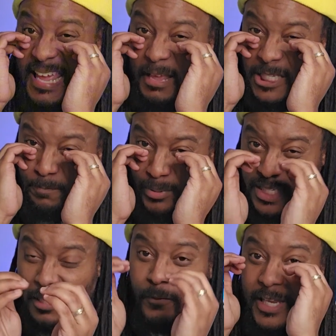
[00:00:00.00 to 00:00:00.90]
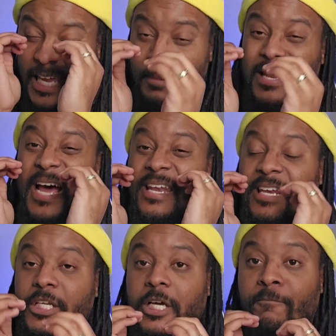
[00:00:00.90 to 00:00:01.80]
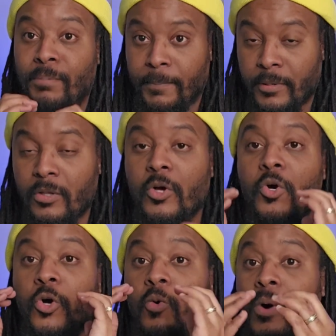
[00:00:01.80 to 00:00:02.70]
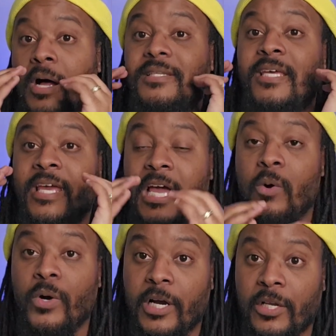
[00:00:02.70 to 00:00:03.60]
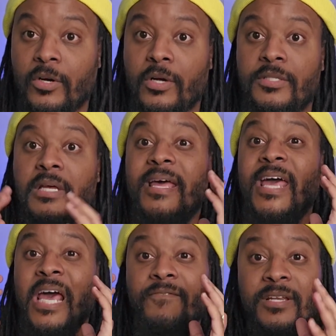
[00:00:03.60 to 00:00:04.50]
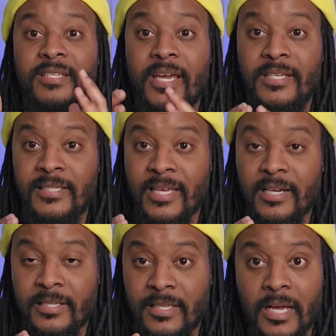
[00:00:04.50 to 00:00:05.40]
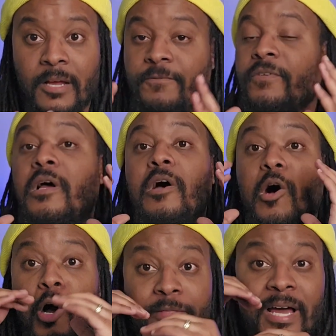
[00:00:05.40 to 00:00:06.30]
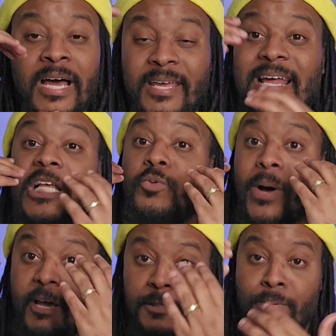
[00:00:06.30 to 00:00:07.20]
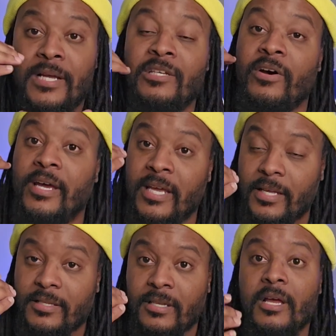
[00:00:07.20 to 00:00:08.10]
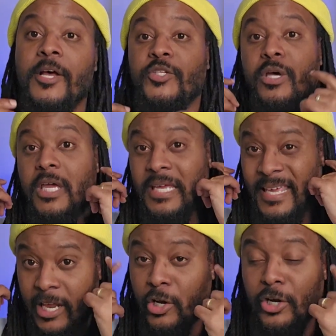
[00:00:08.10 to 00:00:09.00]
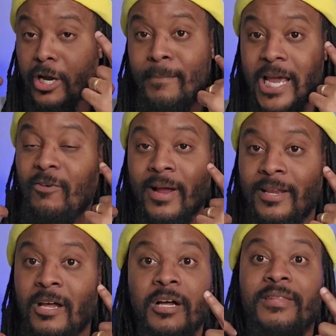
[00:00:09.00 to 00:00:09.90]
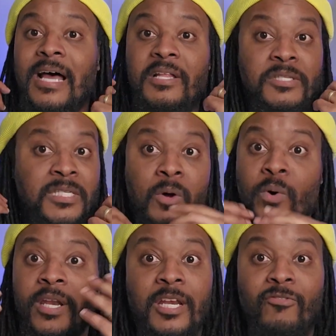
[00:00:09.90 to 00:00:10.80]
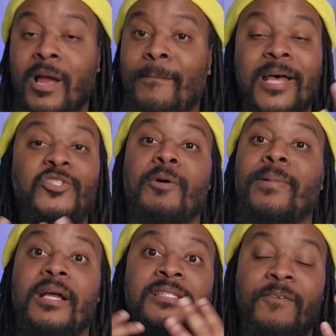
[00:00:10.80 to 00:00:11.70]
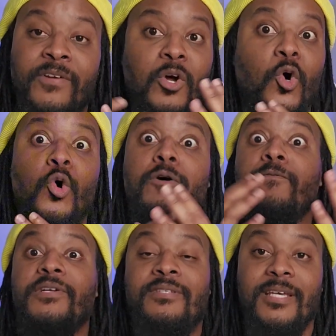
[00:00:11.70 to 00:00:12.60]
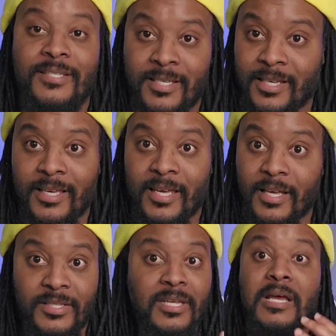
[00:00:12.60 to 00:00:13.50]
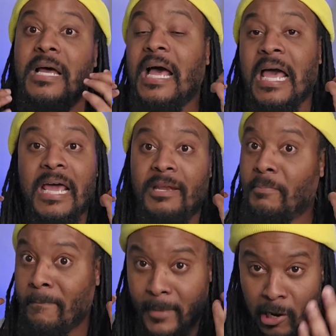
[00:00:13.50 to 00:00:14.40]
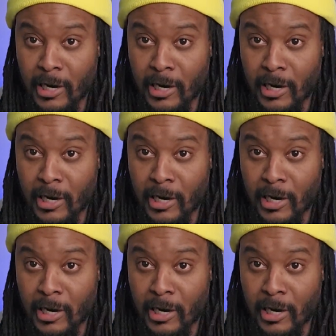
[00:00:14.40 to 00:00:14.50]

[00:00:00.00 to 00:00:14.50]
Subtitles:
specifically in that niche of people who wants AI workloads, heavy data center stuff, all that high. That's why it's priced how it is. So get out of your mind right now that someone in the right mind is going to make something over 16 gigs and